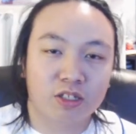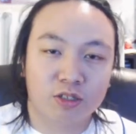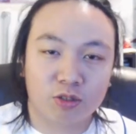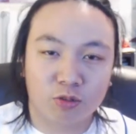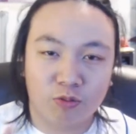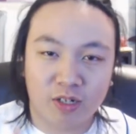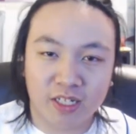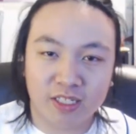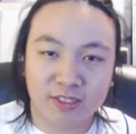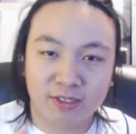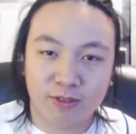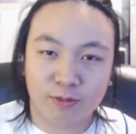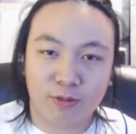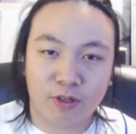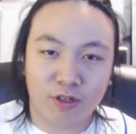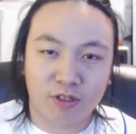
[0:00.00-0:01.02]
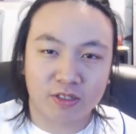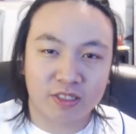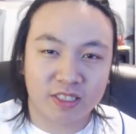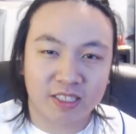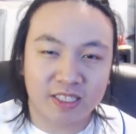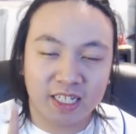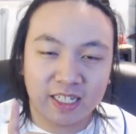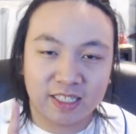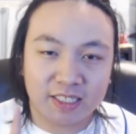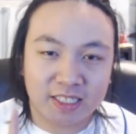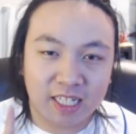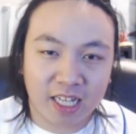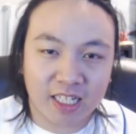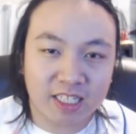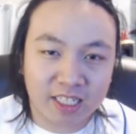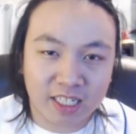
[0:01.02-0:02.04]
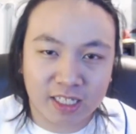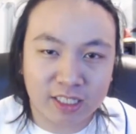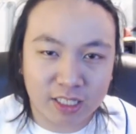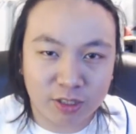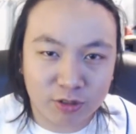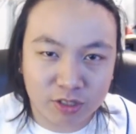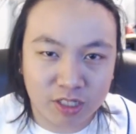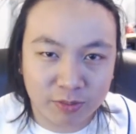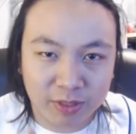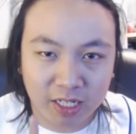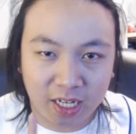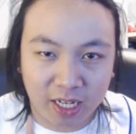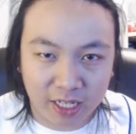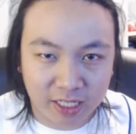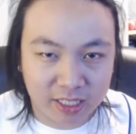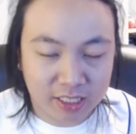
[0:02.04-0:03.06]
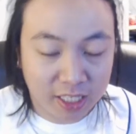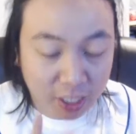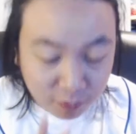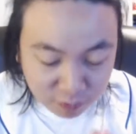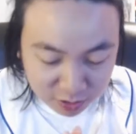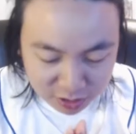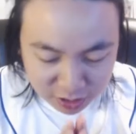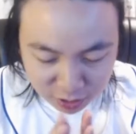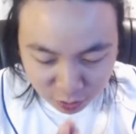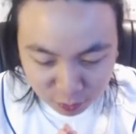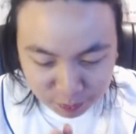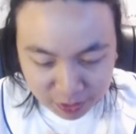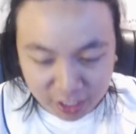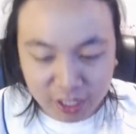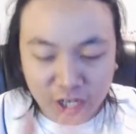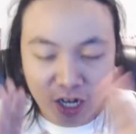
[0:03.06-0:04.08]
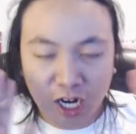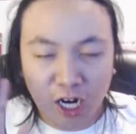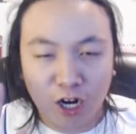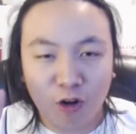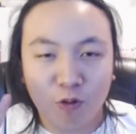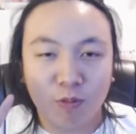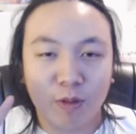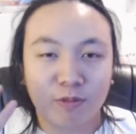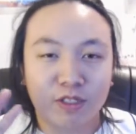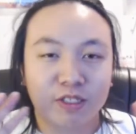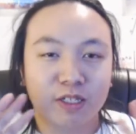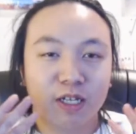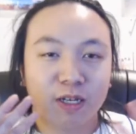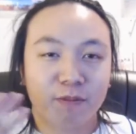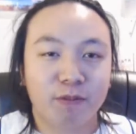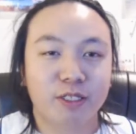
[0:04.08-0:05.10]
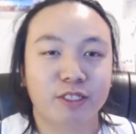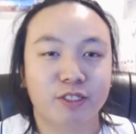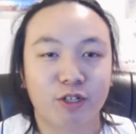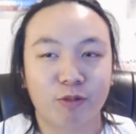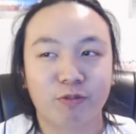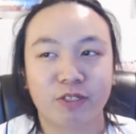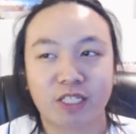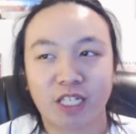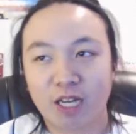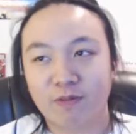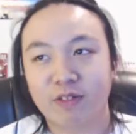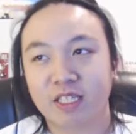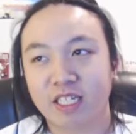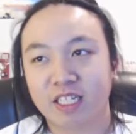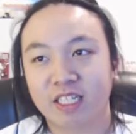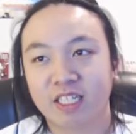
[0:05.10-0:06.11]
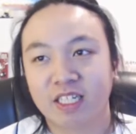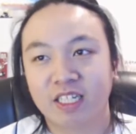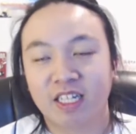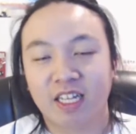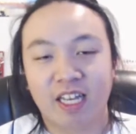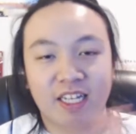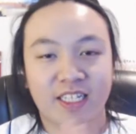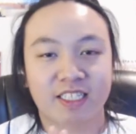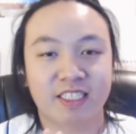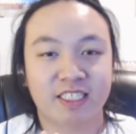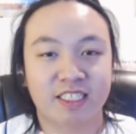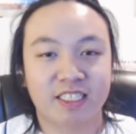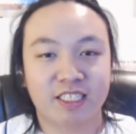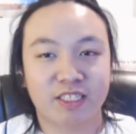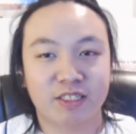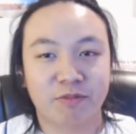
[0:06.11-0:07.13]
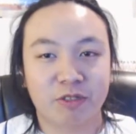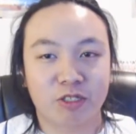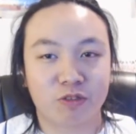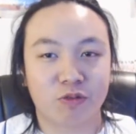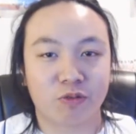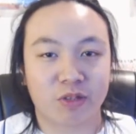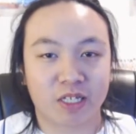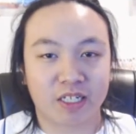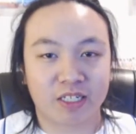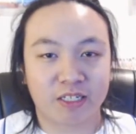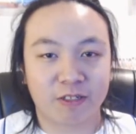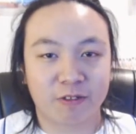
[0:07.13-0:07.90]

So why is there a pause? Is that telling us that there's going to be a hiatus? I really hope not. I hope I'm just misinterpreting everything and that this isn't going to be a true thing.